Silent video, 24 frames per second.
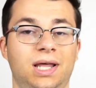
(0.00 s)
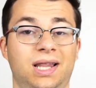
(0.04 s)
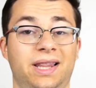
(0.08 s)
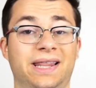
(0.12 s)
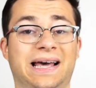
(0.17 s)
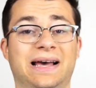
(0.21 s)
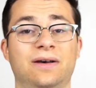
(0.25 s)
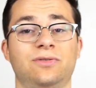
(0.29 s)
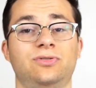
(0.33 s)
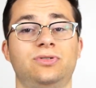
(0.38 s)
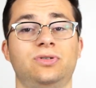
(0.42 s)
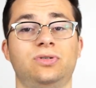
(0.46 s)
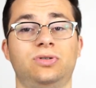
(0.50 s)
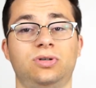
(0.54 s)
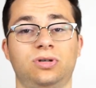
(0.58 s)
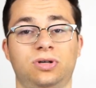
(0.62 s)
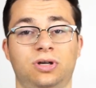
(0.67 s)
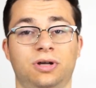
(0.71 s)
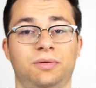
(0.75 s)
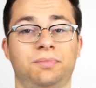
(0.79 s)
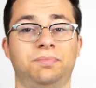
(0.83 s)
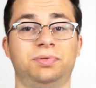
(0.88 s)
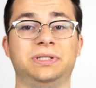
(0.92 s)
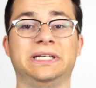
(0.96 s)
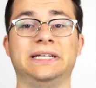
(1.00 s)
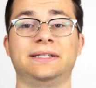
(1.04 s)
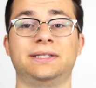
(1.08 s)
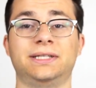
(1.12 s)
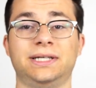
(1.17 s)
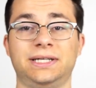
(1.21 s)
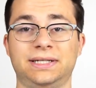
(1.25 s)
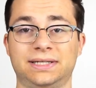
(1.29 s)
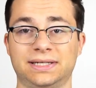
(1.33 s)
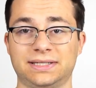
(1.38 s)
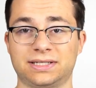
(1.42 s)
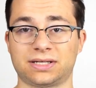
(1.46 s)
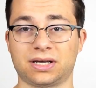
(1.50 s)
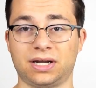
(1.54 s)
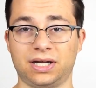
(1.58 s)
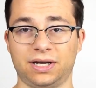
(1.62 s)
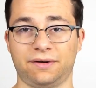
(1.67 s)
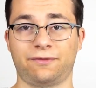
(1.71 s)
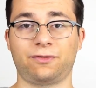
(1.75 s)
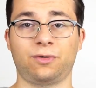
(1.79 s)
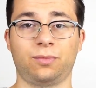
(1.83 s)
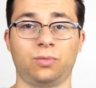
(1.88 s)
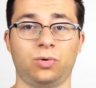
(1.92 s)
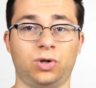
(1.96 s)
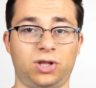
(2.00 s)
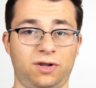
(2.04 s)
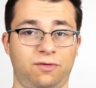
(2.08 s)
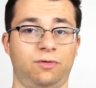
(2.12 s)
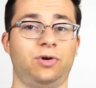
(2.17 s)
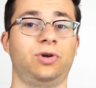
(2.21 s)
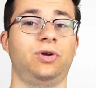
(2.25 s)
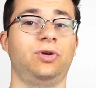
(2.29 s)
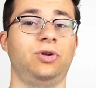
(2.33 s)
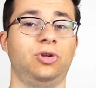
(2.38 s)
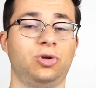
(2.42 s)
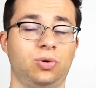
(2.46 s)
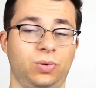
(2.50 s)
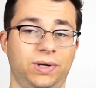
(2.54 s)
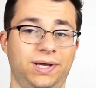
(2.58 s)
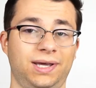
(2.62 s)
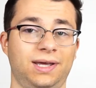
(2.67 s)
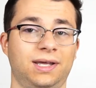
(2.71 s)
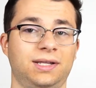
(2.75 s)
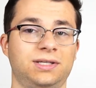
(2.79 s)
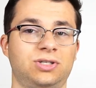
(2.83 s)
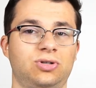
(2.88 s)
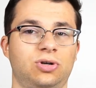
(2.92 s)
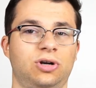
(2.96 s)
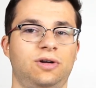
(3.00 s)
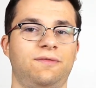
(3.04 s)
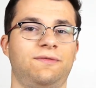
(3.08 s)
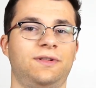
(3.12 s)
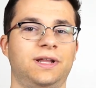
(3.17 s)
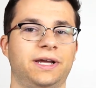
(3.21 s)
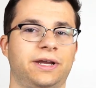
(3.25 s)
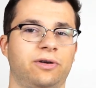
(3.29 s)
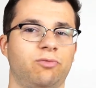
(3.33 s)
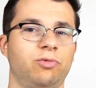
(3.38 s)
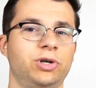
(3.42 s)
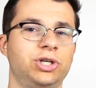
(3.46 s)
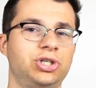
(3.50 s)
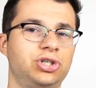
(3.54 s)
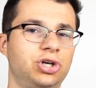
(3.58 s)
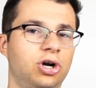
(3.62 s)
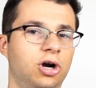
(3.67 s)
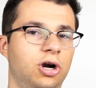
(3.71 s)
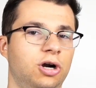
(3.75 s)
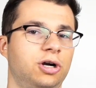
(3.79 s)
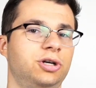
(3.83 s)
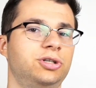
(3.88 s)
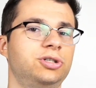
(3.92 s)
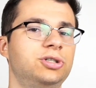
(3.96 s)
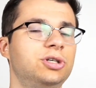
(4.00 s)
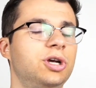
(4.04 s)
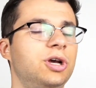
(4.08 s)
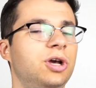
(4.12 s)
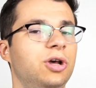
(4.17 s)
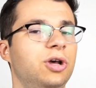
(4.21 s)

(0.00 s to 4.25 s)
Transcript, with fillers: It allows you to completely disconnect from whatever you're doing and sort of like recharge